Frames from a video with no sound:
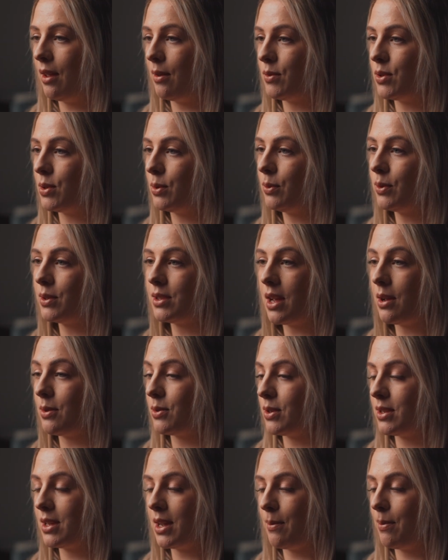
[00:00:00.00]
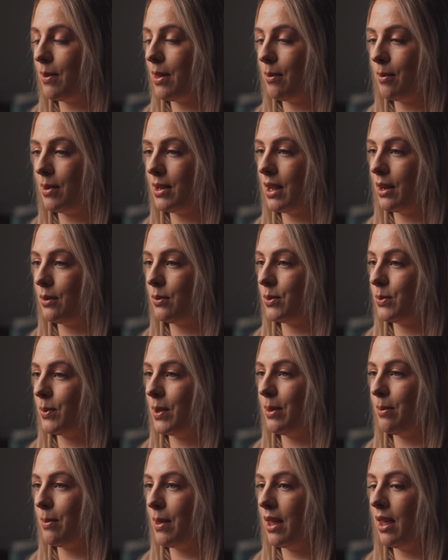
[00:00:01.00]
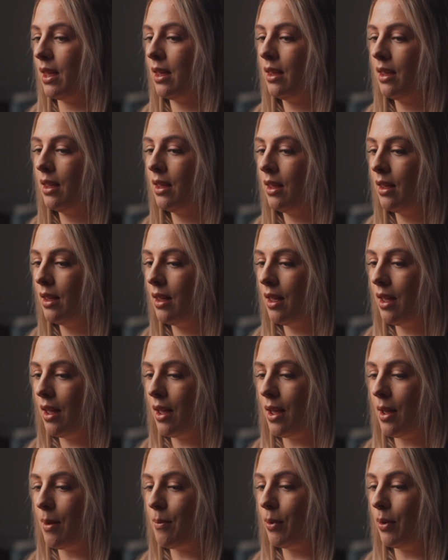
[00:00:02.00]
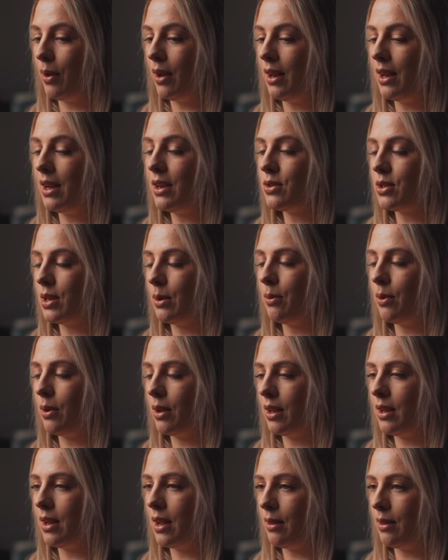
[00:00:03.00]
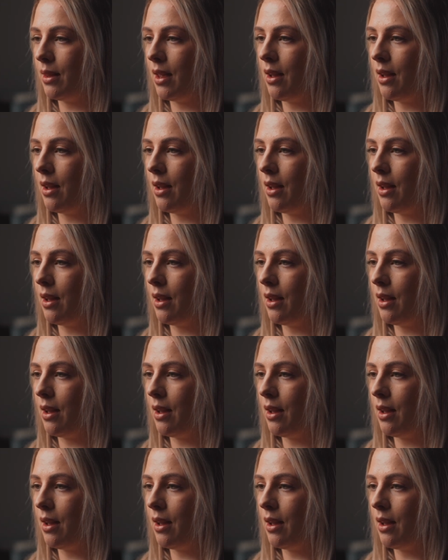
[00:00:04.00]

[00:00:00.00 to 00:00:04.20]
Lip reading: To us, I was just happy that my dad was with me. But literally walking down the